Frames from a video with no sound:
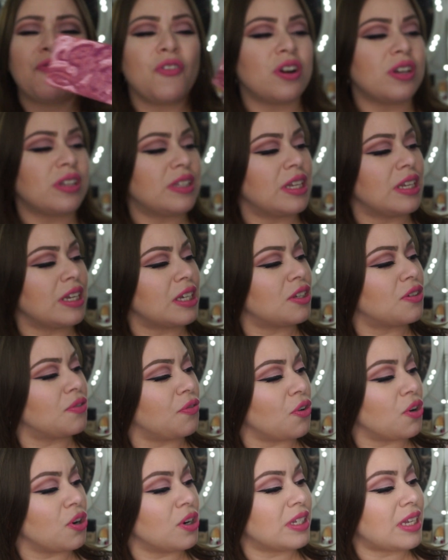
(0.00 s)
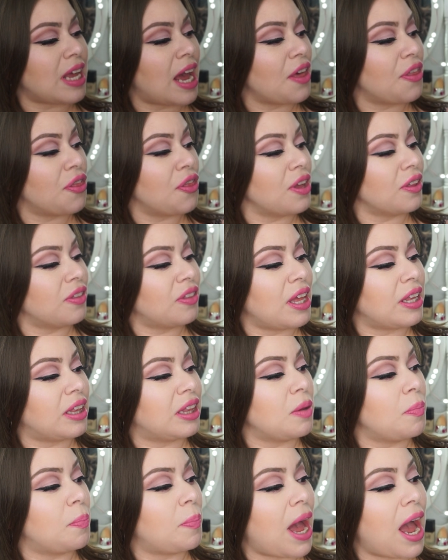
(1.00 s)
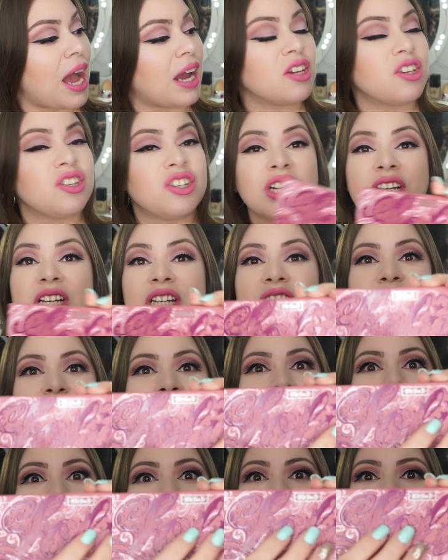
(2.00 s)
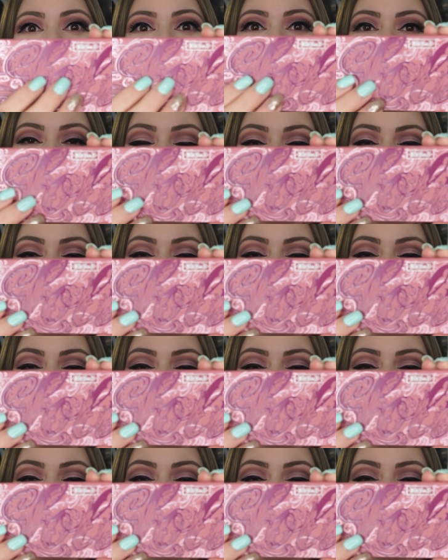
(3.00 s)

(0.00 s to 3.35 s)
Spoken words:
first things first, I think that the packaging is very